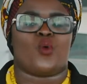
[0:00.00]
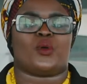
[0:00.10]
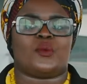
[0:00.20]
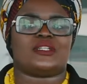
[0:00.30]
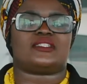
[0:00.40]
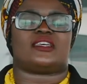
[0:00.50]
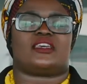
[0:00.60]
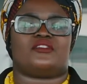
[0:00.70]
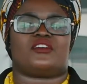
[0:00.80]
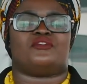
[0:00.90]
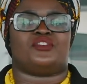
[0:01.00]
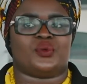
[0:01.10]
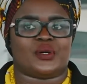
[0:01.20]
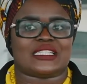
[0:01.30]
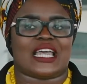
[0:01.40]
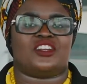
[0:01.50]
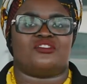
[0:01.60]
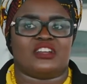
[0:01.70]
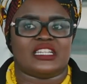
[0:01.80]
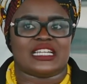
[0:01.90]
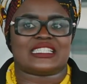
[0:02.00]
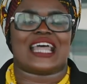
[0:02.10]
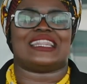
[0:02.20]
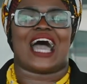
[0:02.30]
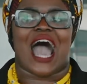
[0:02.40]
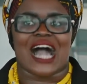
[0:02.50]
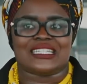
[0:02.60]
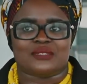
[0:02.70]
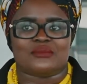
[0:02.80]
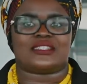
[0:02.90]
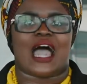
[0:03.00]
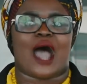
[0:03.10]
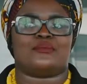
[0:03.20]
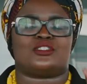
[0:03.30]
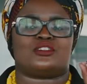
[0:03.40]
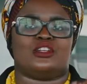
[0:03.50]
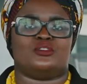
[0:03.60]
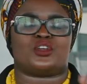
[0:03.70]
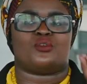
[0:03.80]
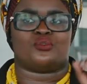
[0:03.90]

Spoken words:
we want to give viewers and readers the ultimate, absolute,